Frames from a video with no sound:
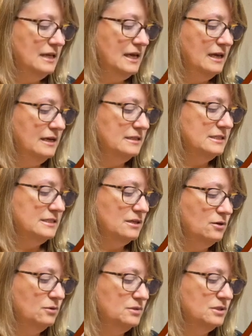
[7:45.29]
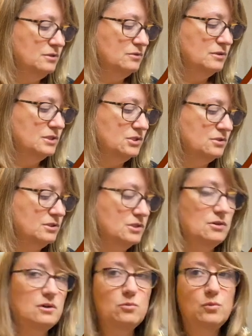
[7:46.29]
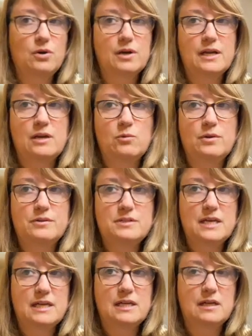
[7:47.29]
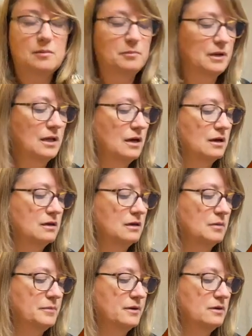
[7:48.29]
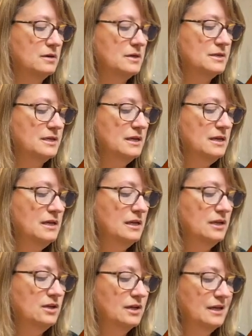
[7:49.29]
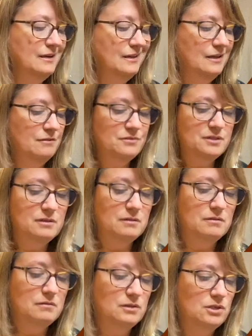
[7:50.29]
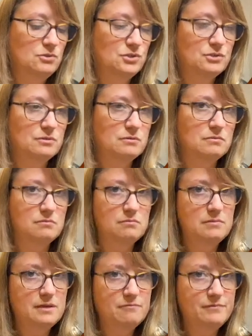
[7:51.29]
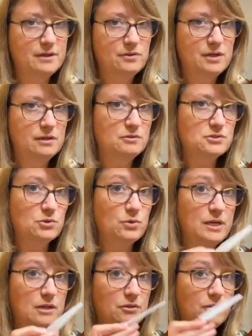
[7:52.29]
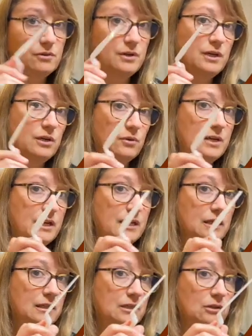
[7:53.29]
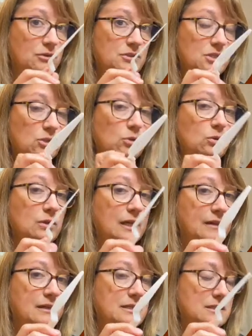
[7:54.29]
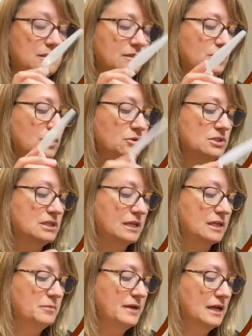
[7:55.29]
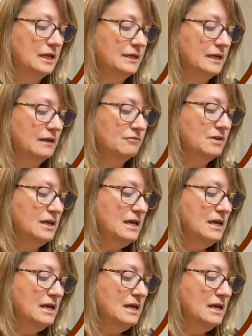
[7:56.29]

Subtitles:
And so to start working with taking a block apart, you kind of have to use your fingernails, or either, you know, getting a little tool like this, you know, just like a palette knife,